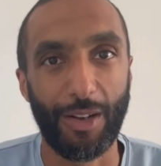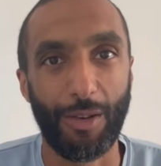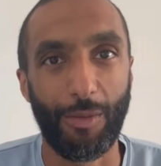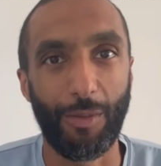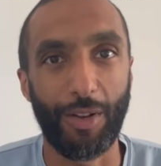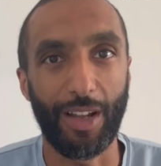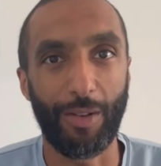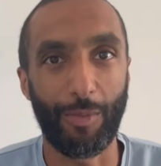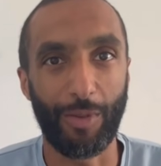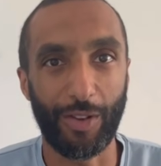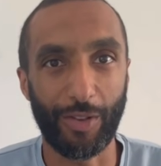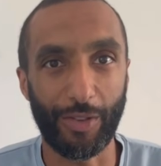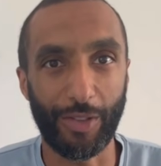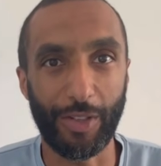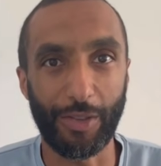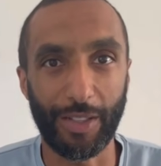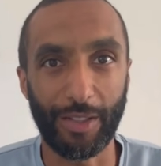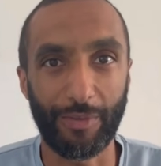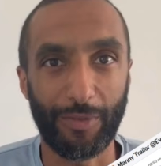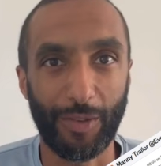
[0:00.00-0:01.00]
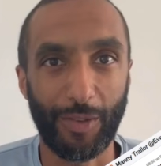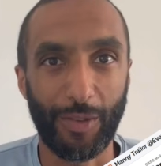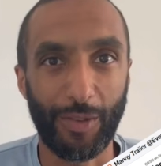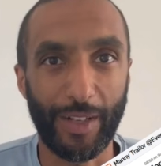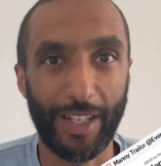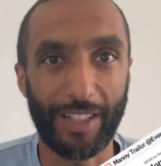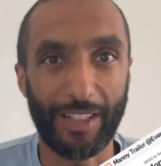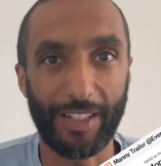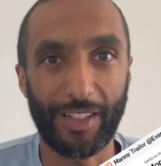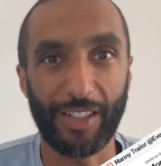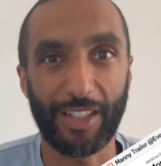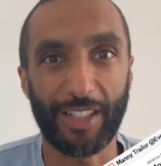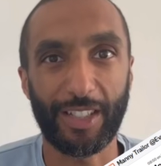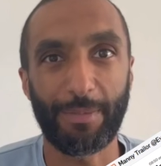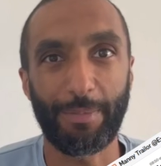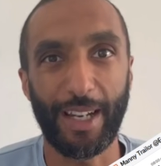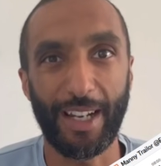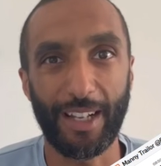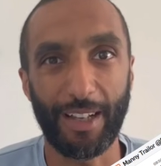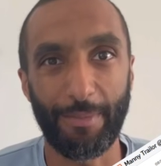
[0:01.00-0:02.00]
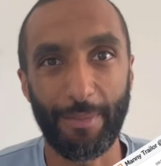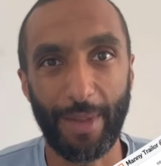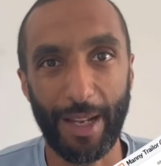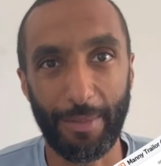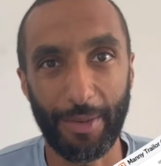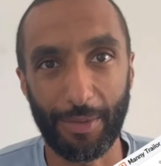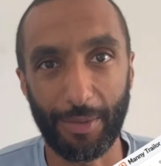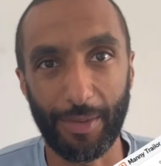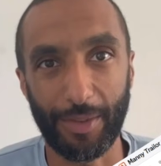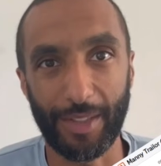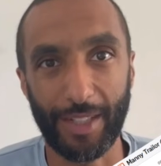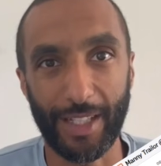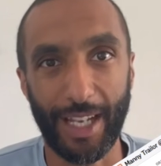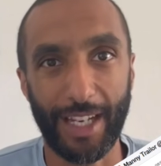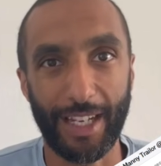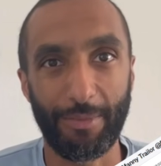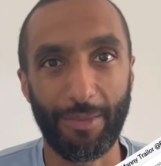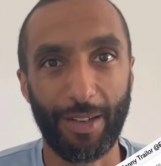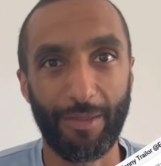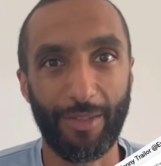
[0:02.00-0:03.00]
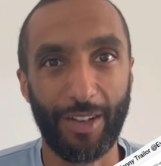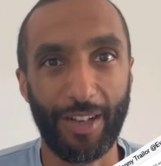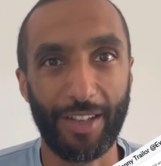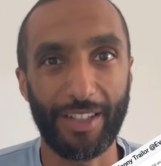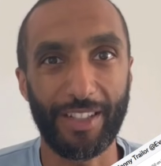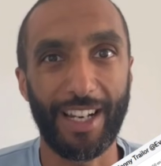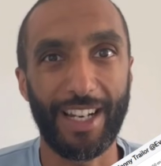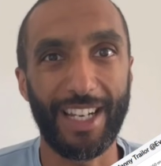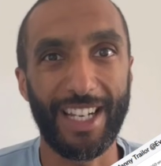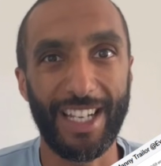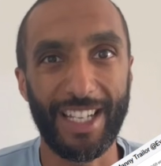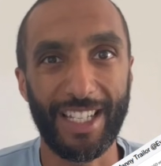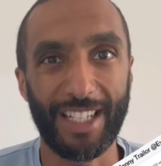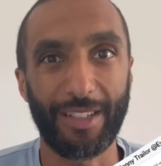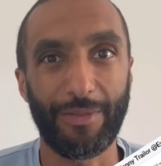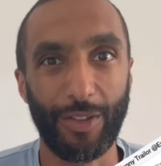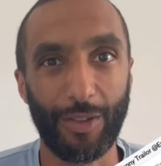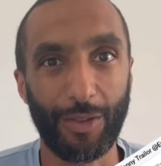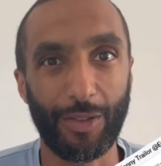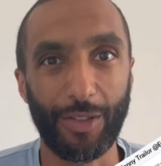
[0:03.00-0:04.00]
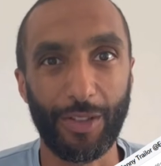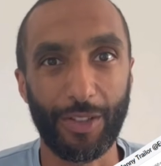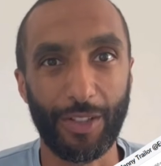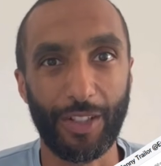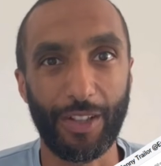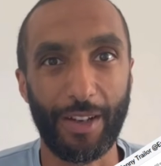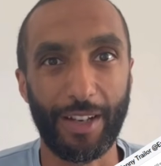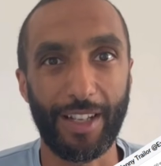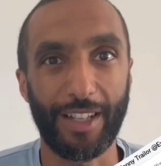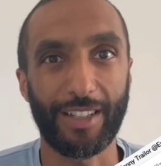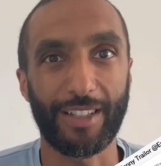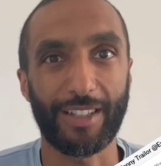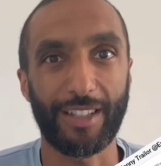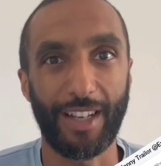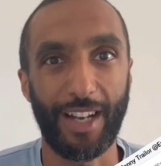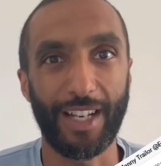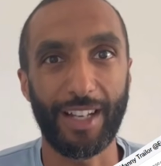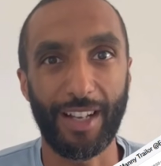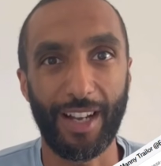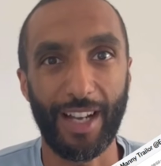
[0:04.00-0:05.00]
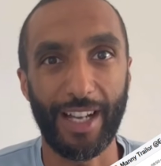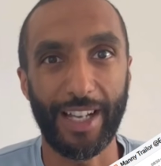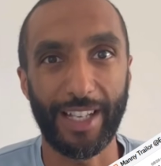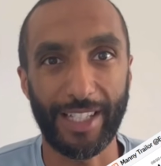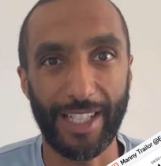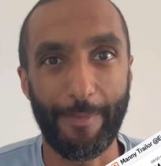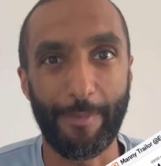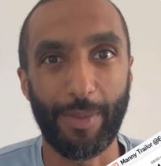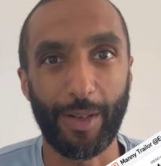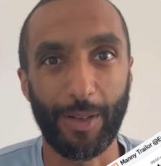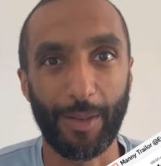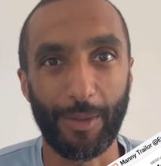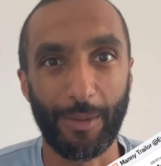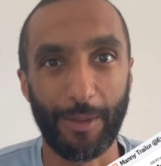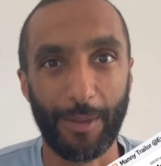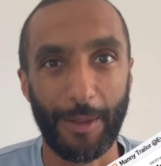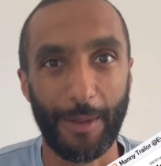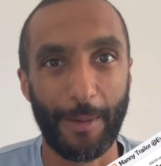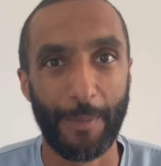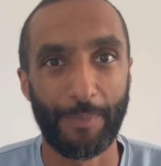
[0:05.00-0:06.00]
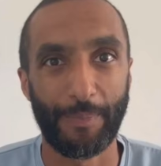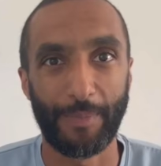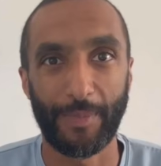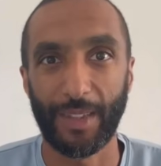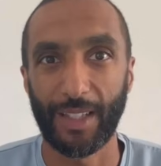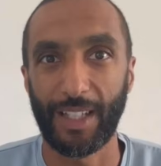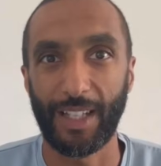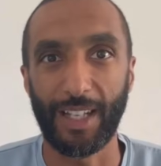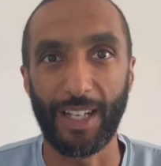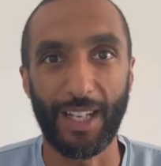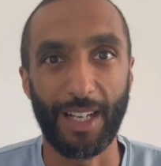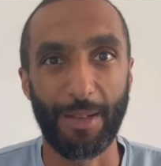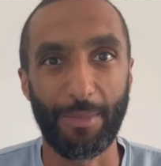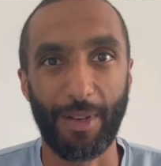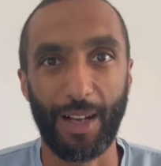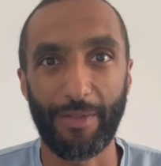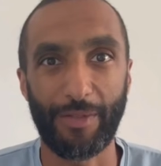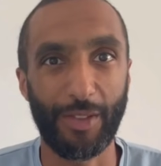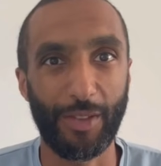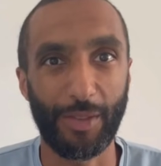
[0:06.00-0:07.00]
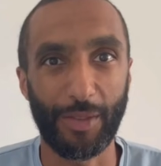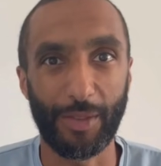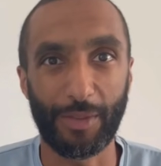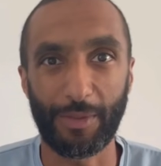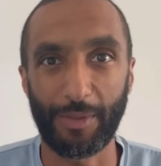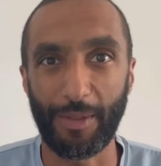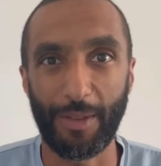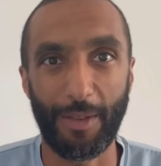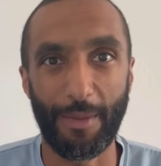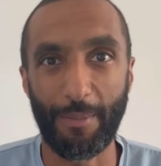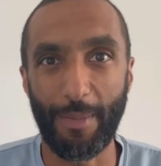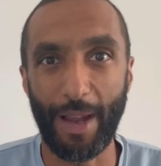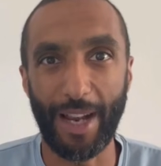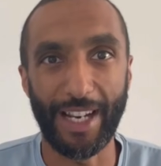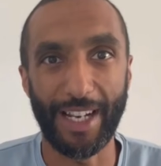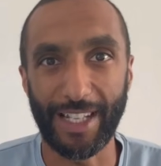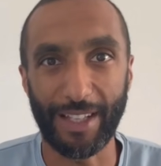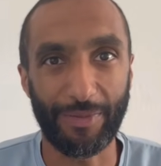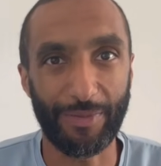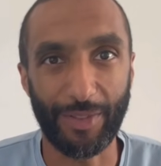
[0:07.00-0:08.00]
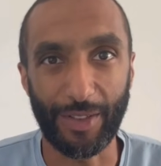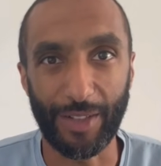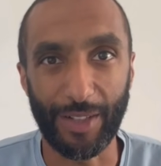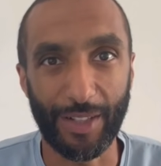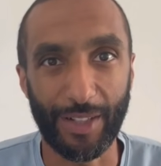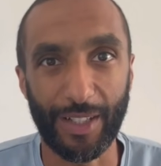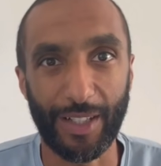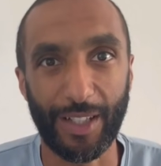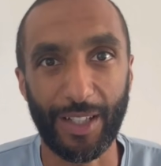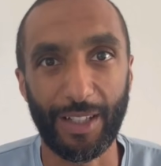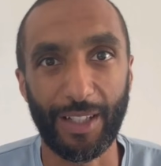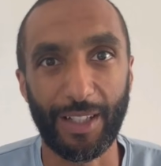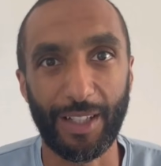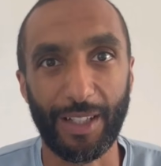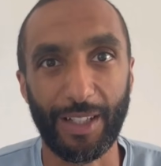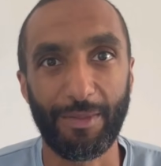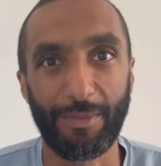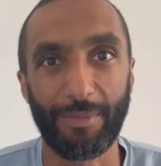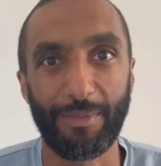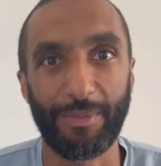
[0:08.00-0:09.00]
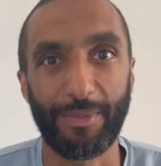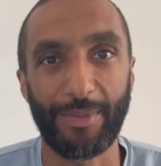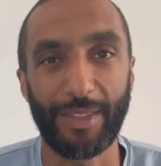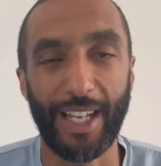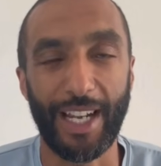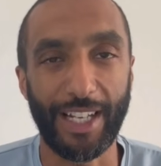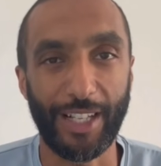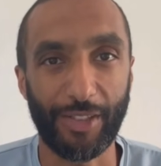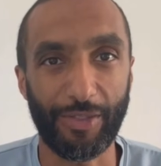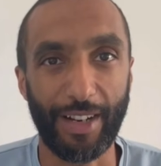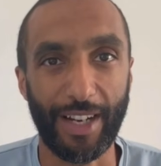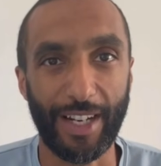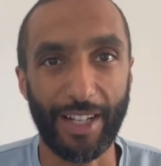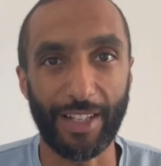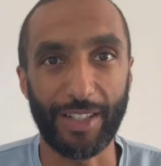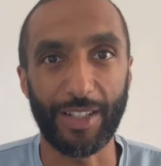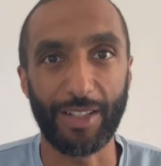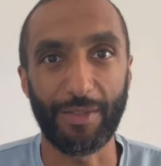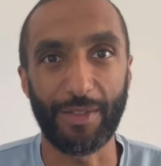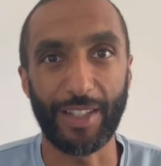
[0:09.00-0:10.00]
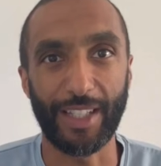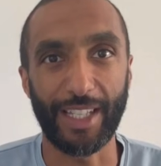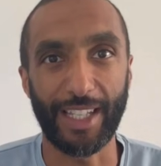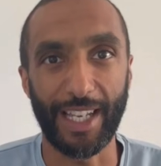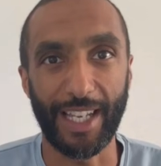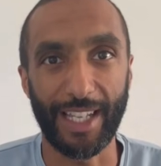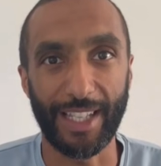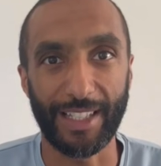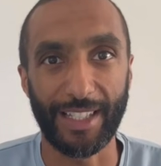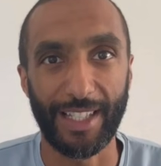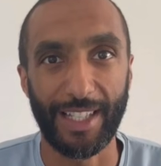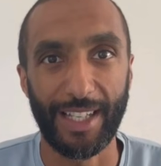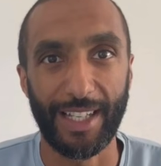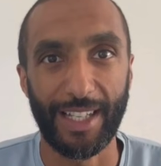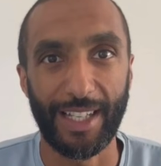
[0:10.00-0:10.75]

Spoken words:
What I will use it for is to just speed up maybe towards the end of my runs. It needs to feel good going at a slightly higher tempo. I've used many different daily trainers over the years.